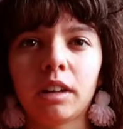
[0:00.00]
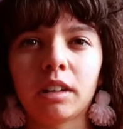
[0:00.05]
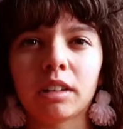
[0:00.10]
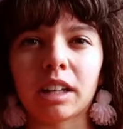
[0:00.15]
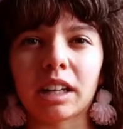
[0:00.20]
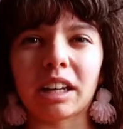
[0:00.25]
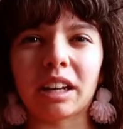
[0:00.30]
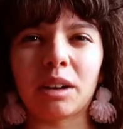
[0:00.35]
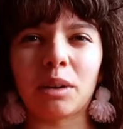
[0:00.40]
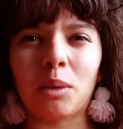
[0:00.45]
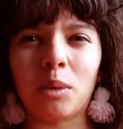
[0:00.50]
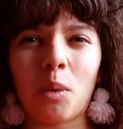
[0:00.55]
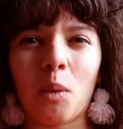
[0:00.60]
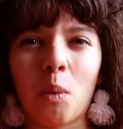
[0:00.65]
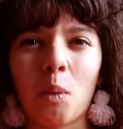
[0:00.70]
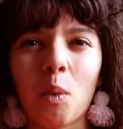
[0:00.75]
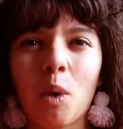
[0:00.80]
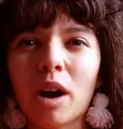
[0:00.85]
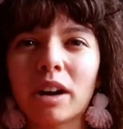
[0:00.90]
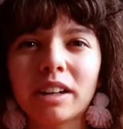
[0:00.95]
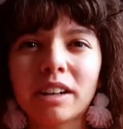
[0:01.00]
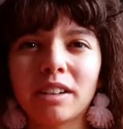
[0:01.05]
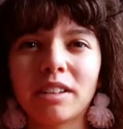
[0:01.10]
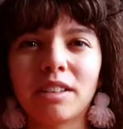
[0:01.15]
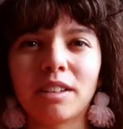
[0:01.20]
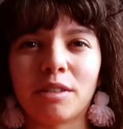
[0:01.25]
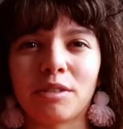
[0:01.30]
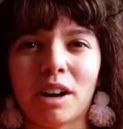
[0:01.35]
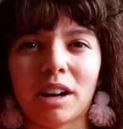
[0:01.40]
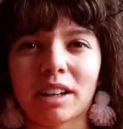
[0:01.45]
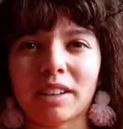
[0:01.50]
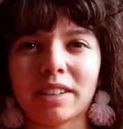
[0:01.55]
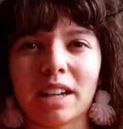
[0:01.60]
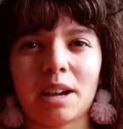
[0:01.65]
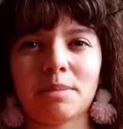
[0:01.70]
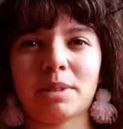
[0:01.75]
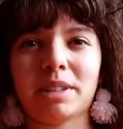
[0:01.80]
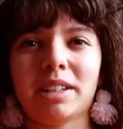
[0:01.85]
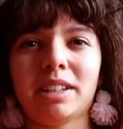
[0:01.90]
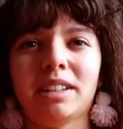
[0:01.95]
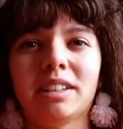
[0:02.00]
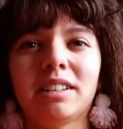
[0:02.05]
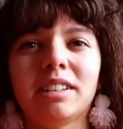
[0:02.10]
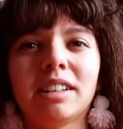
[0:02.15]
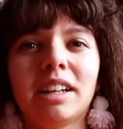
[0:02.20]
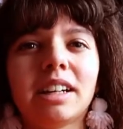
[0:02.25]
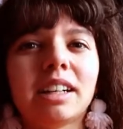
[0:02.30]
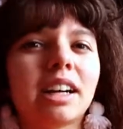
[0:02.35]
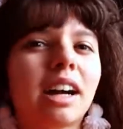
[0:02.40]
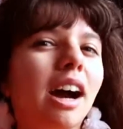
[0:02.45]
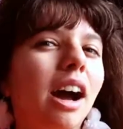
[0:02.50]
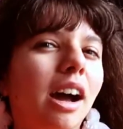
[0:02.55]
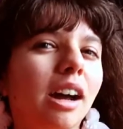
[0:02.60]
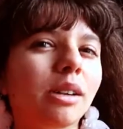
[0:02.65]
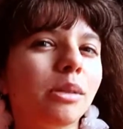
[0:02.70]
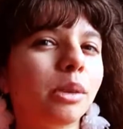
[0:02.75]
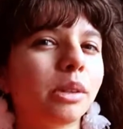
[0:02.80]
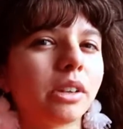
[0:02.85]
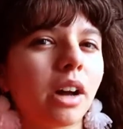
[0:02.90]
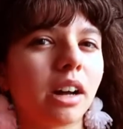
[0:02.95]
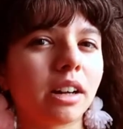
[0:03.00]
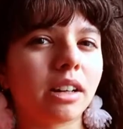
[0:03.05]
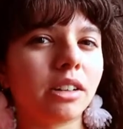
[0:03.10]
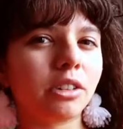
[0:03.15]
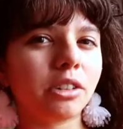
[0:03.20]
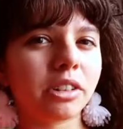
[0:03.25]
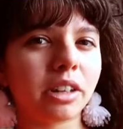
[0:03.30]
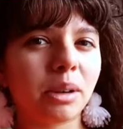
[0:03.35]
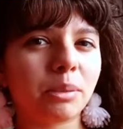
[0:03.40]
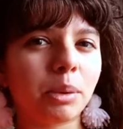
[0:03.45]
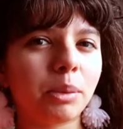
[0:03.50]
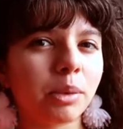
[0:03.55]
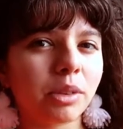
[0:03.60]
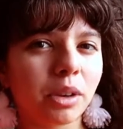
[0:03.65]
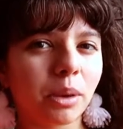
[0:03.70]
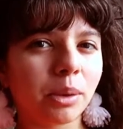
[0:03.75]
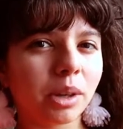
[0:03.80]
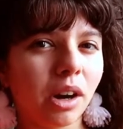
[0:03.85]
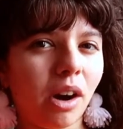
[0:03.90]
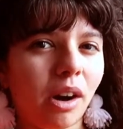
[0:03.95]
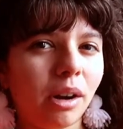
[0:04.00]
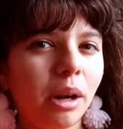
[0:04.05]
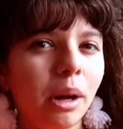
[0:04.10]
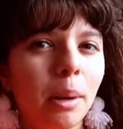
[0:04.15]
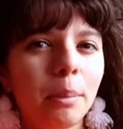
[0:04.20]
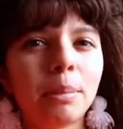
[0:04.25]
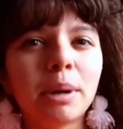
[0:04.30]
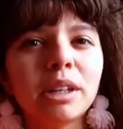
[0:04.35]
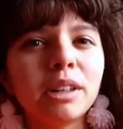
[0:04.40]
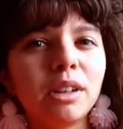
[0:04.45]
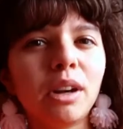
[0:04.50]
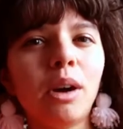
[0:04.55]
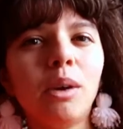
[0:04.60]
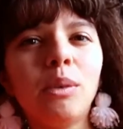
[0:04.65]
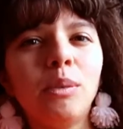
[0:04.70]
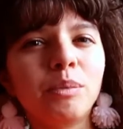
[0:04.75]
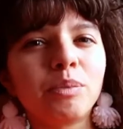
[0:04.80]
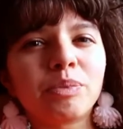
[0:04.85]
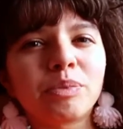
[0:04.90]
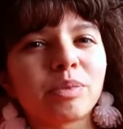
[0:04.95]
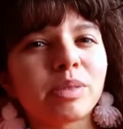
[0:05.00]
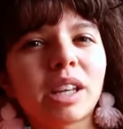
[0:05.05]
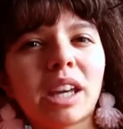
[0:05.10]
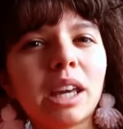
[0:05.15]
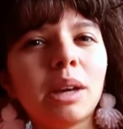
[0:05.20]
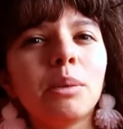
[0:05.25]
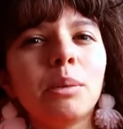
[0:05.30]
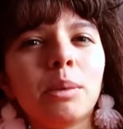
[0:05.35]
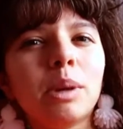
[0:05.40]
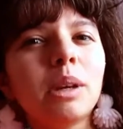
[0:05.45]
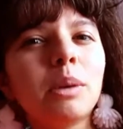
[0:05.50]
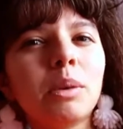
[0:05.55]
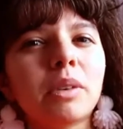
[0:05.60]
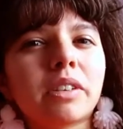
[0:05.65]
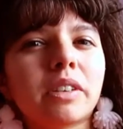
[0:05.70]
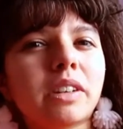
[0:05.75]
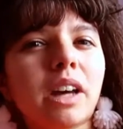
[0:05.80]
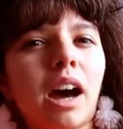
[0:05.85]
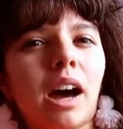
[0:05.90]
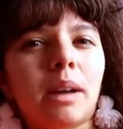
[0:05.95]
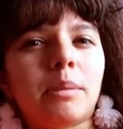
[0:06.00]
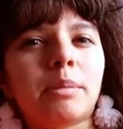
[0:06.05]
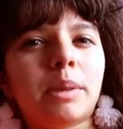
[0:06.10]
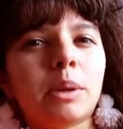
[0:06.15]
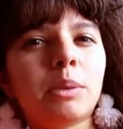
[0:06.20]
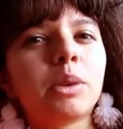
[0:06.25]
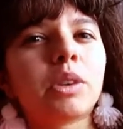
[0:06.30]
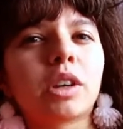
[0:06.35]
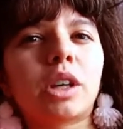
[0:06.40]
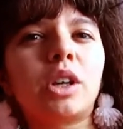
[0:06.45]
like, what the fuck is happening? Like, I would not understand what was going on, but you know, it was a time. It was a